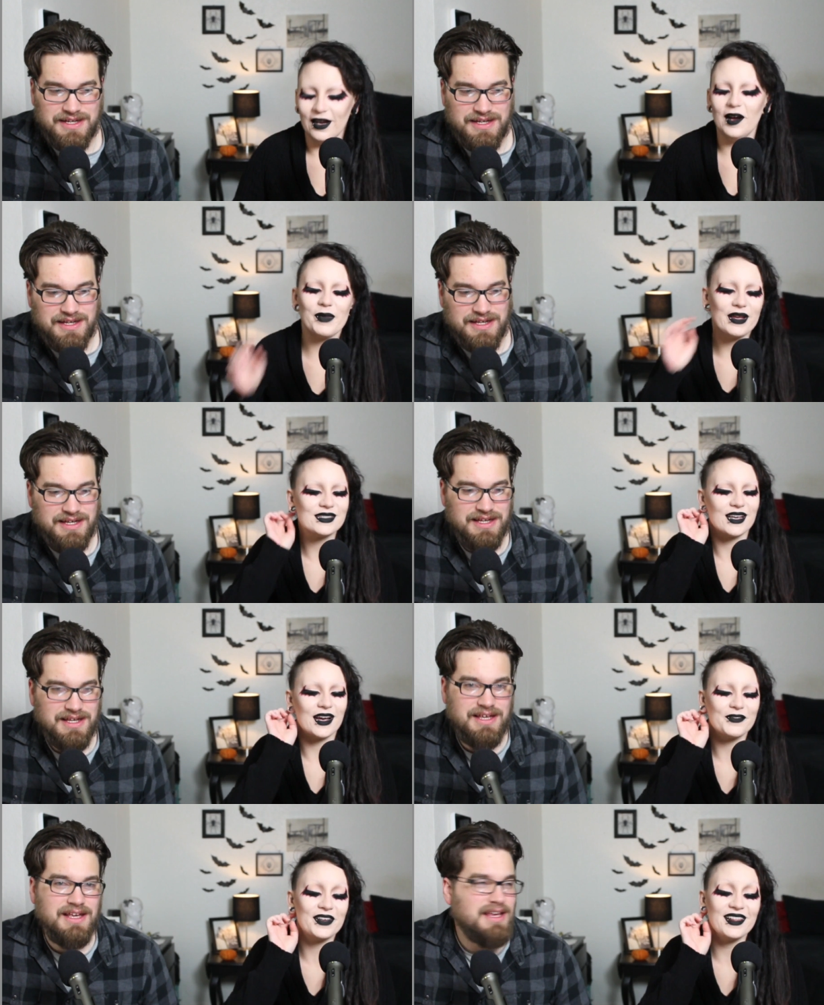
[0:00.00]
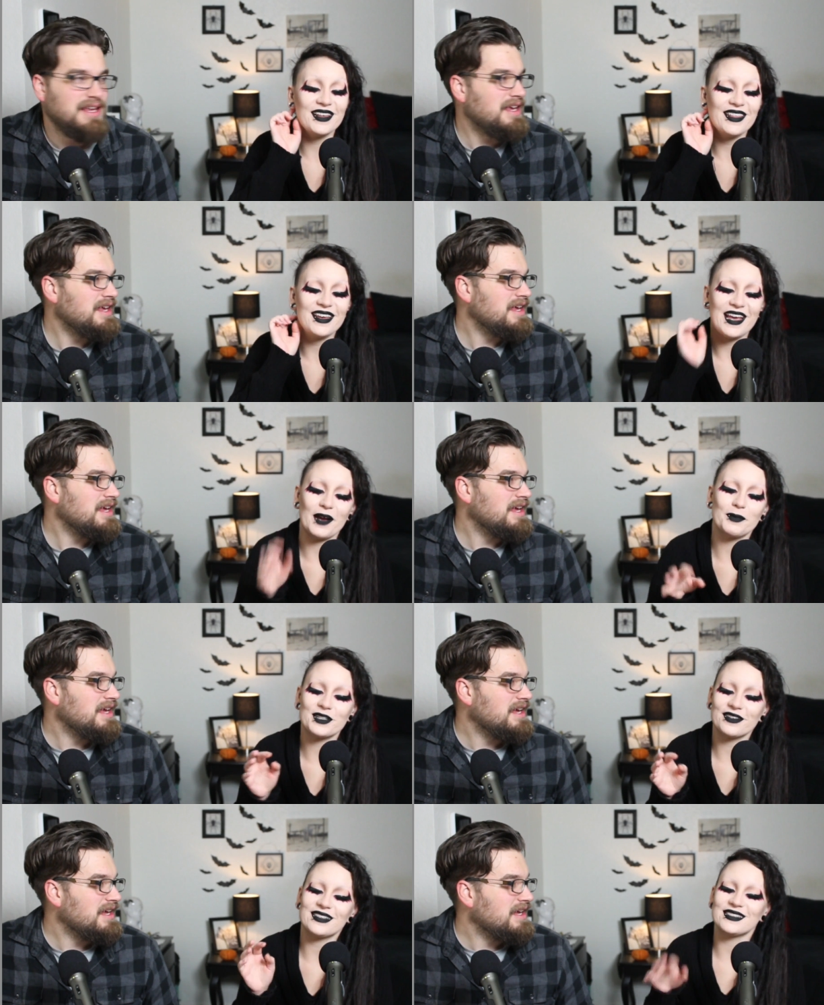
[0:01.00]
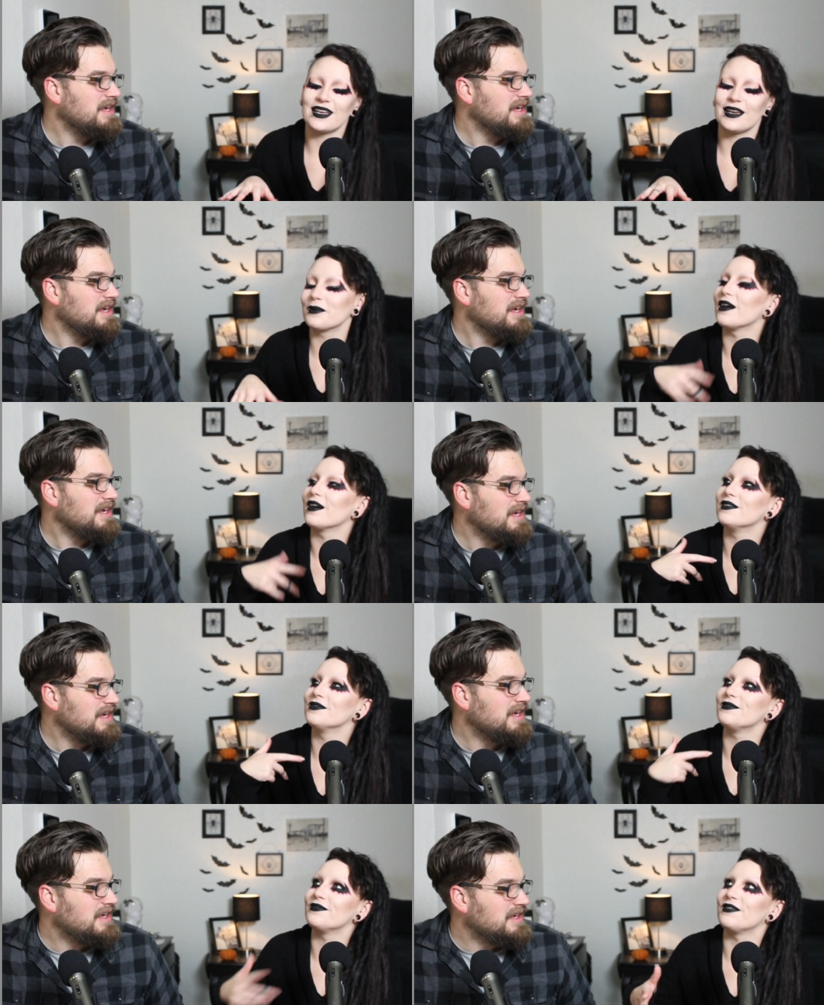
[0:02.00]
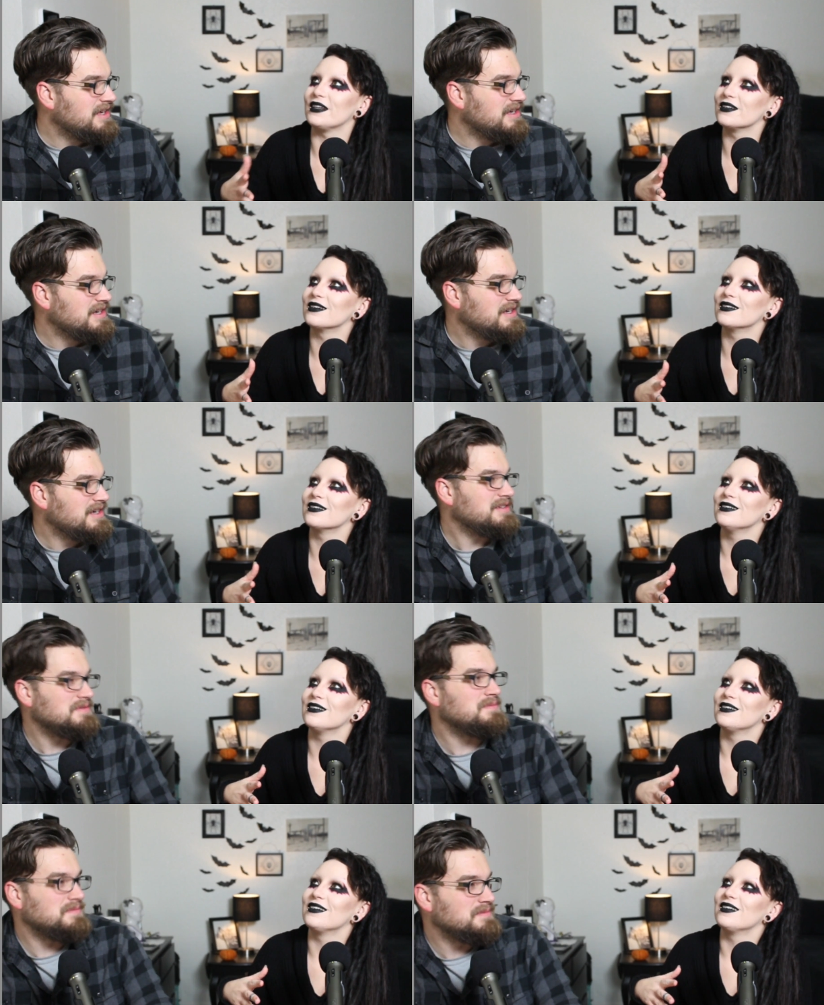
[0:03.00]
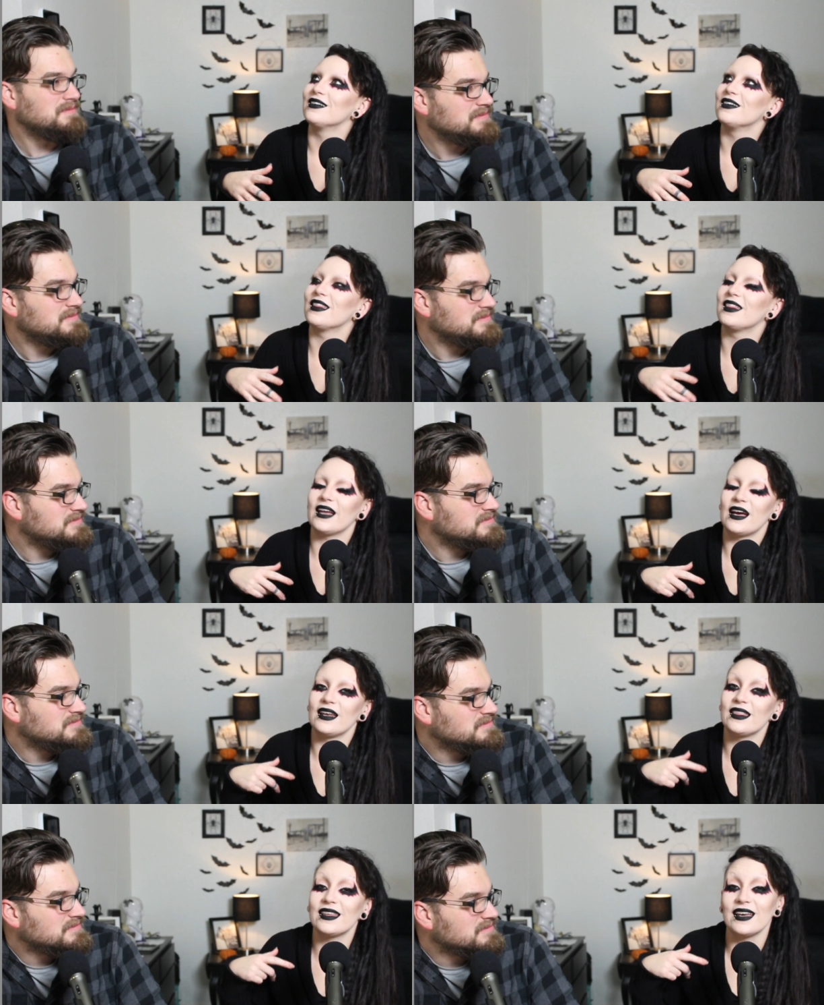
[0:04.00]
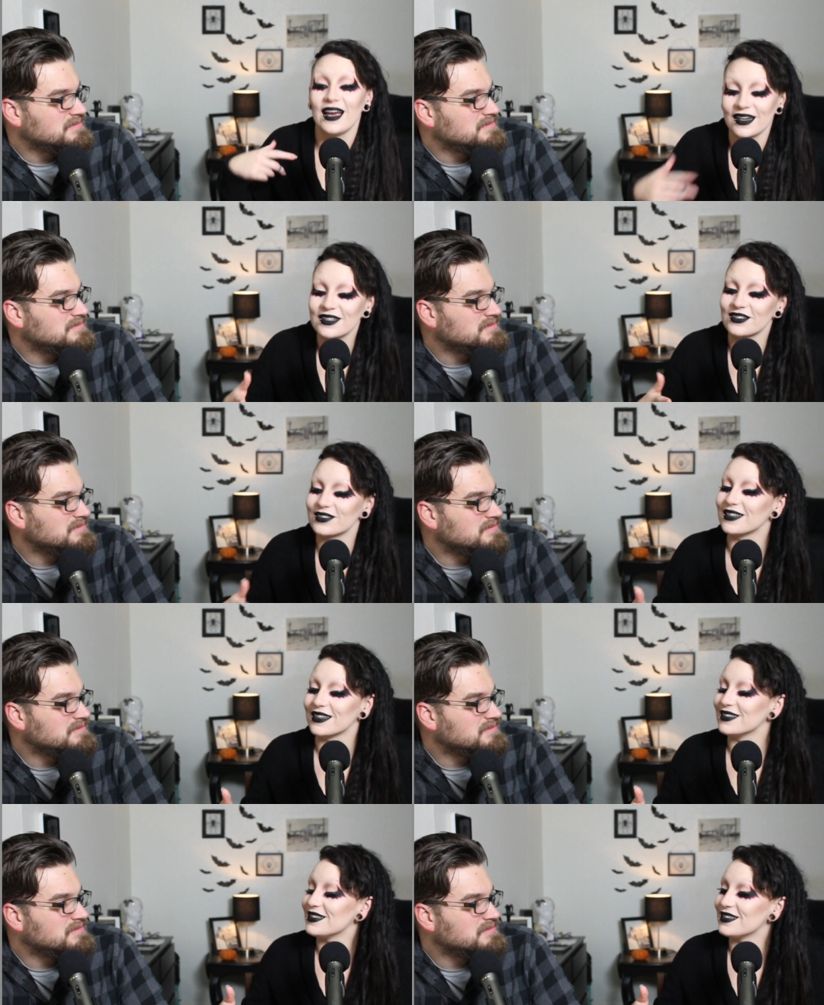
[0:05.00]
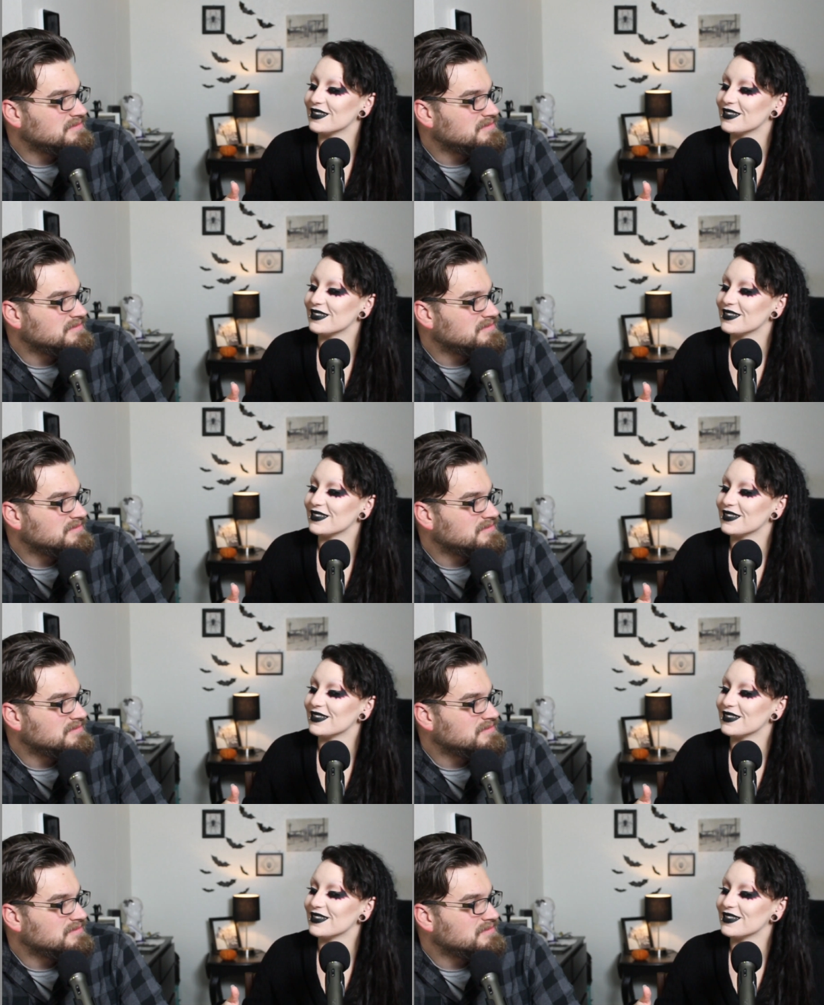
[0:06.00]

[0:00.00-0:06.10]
Speaker 1: Amazing. I feel like they captured the same kind of fear that The Exorcist